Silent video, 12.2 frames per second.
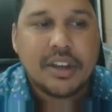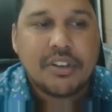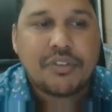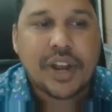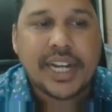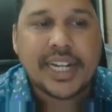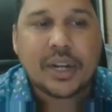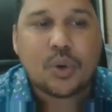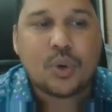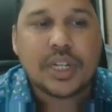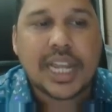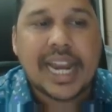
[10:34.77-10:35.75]
Find
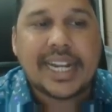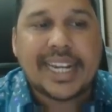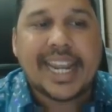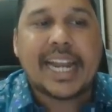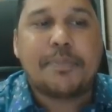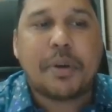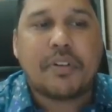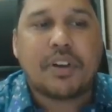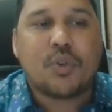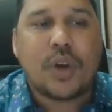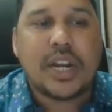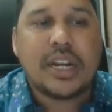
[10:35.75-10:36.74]
out 88 power
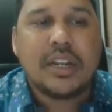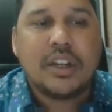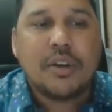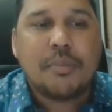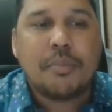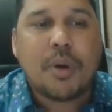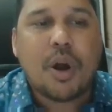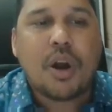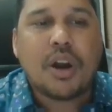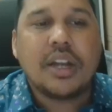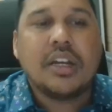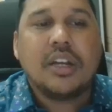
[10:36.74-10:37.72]
1
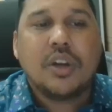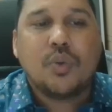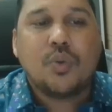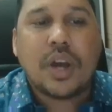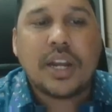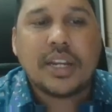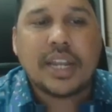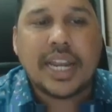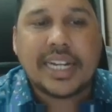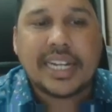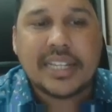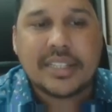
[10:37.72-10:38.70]
mod
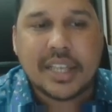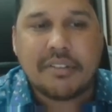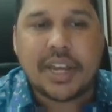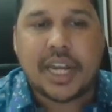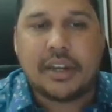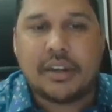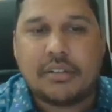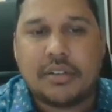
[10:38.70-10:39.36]
187.